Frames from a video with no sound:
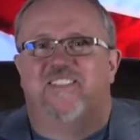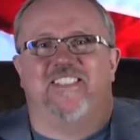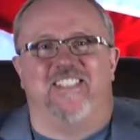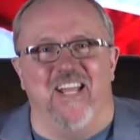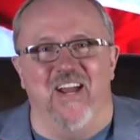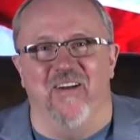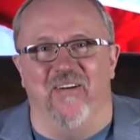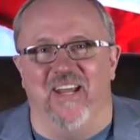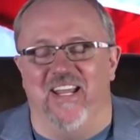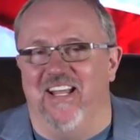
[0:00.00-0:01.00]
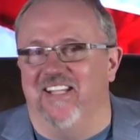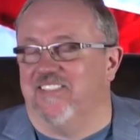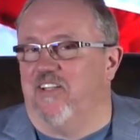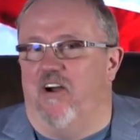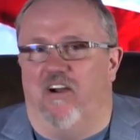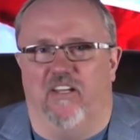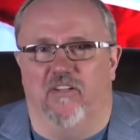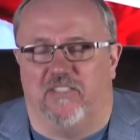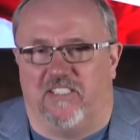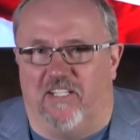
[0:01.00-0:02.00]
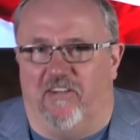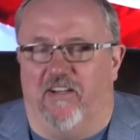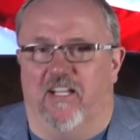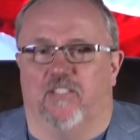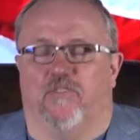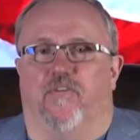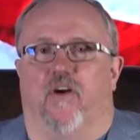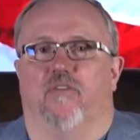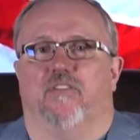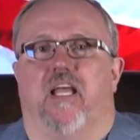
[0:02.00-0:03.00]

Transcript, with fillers: serious? Are you serious? And drowning out